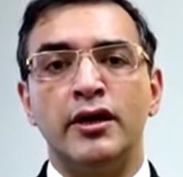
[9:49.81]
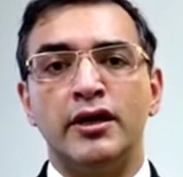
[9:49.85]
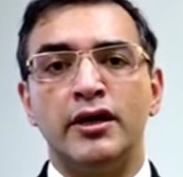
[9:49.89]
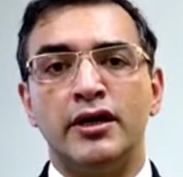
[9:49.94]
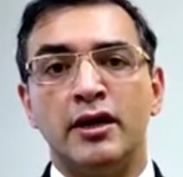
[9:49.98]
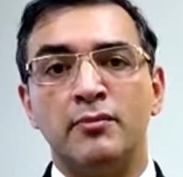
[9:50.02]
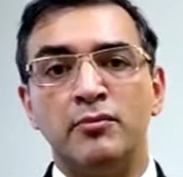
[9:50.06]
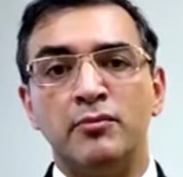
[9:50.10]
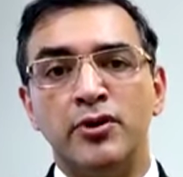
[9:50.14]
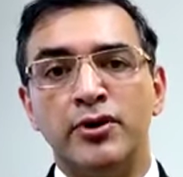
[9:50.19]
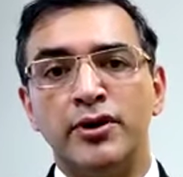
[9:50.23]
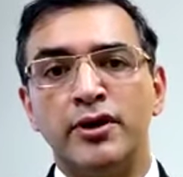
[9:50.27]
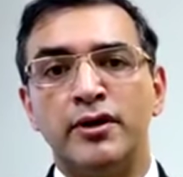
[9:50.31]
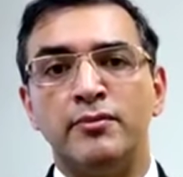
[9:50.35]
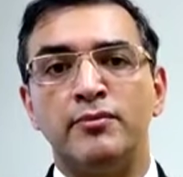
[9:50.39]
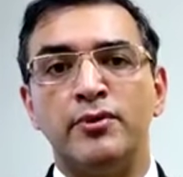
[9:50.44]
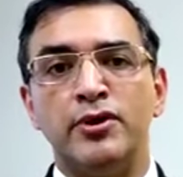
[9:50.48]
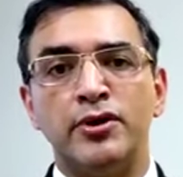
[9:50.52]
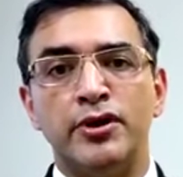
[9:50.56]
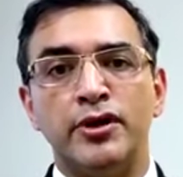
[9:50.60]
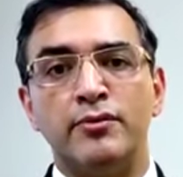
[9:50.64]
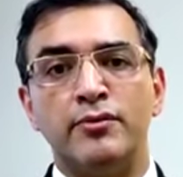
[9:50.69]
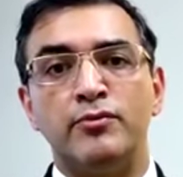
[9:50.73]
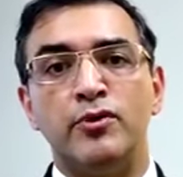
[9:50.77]

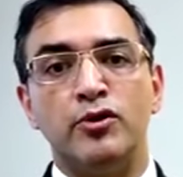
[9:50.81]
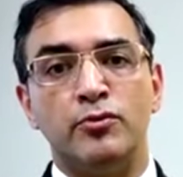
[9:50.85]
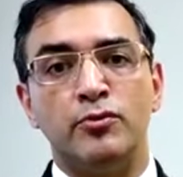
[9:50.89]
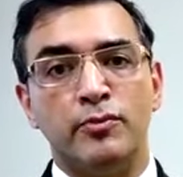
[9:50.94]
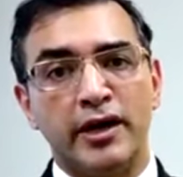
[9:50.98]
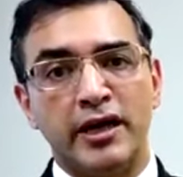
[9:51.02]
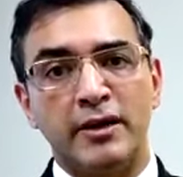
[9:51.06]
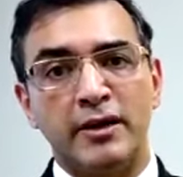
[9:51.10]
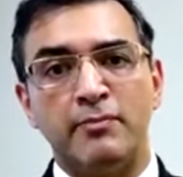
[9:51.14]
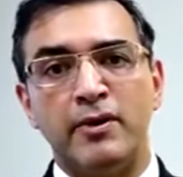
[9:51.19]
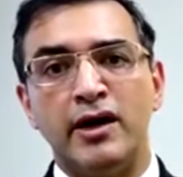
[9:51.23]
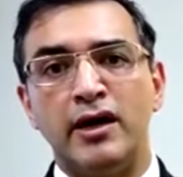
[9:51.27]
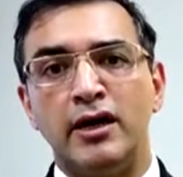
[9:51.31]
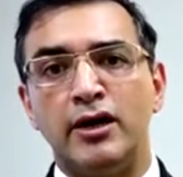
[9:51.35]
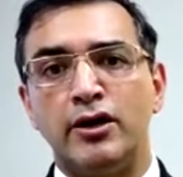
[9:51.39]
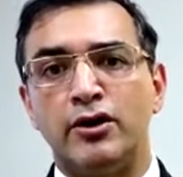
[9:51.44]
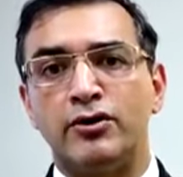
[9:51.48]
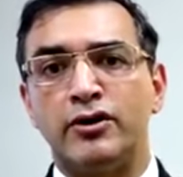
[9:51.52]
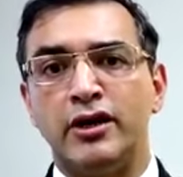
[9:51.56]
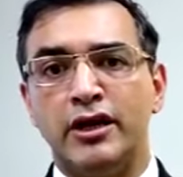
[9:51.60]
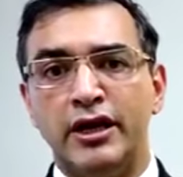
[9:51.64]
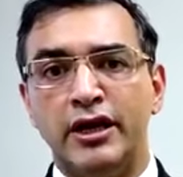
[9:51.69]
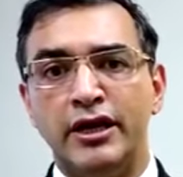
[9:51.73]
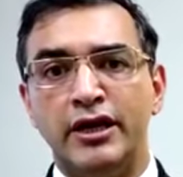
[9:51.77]

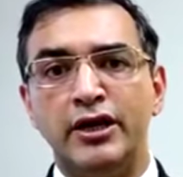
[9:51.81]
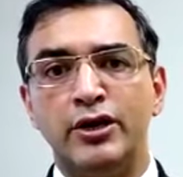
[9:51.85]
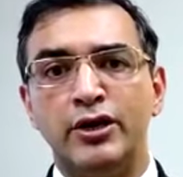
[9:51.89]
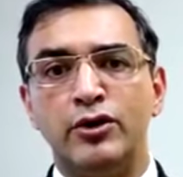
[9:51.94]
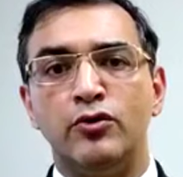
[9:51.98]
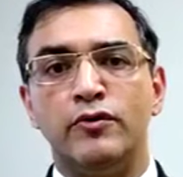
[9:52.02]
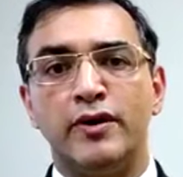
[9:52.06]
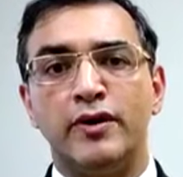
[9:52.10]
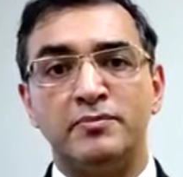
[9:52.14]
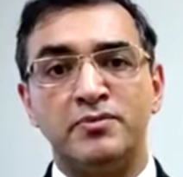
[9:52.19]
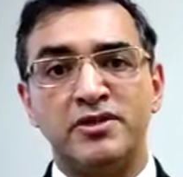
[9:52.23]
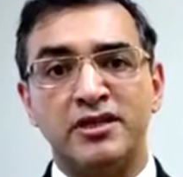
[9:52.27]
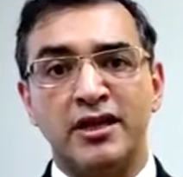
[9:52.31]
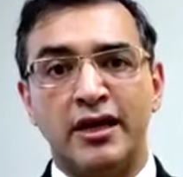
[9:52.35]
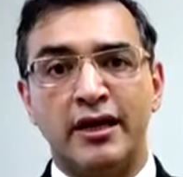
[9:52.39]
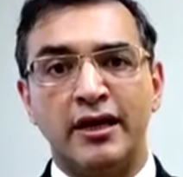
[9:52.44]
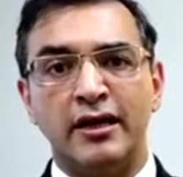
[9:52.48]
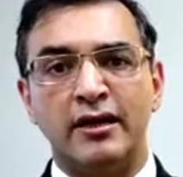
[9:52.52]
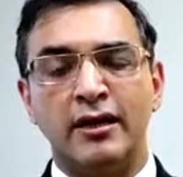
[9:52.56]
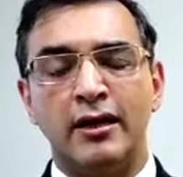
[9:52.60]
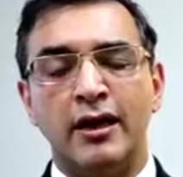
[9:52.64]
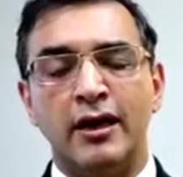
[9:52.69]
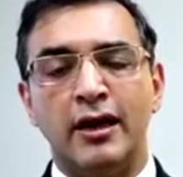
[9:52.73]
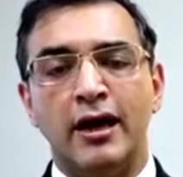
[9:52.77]
www.manipal.edu website